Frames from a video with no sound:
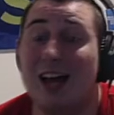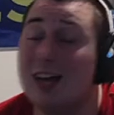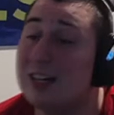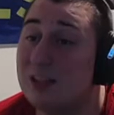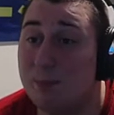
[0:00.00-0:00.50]

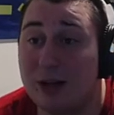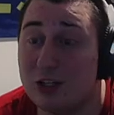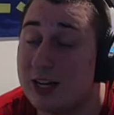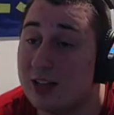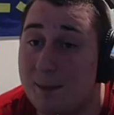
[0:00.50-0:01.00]
Because the
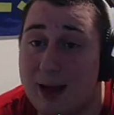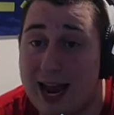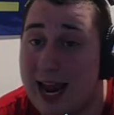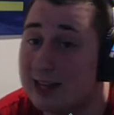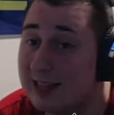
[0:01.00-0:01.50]
bloodshed's on my
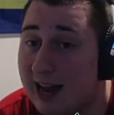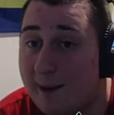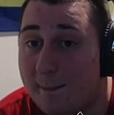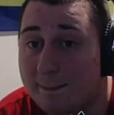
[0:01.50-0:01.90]
hands now.